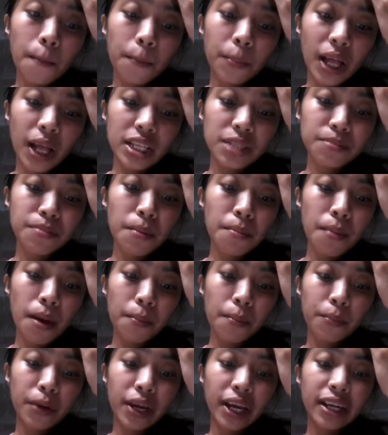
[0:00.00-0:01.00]
plasma
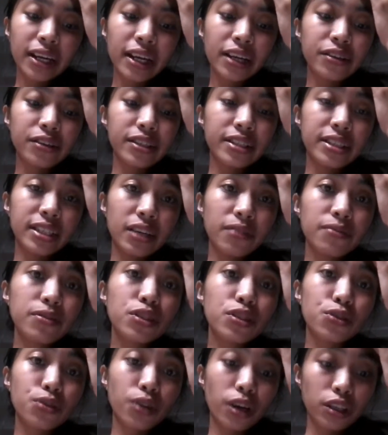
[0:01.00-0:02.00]
membrane and receives
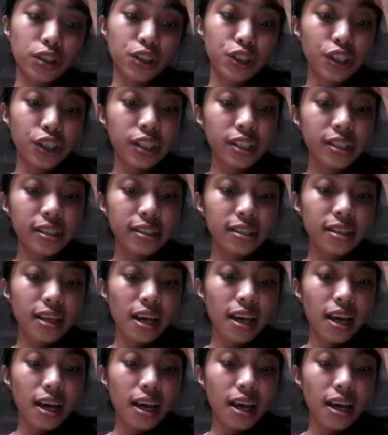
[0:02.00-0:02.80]
structures,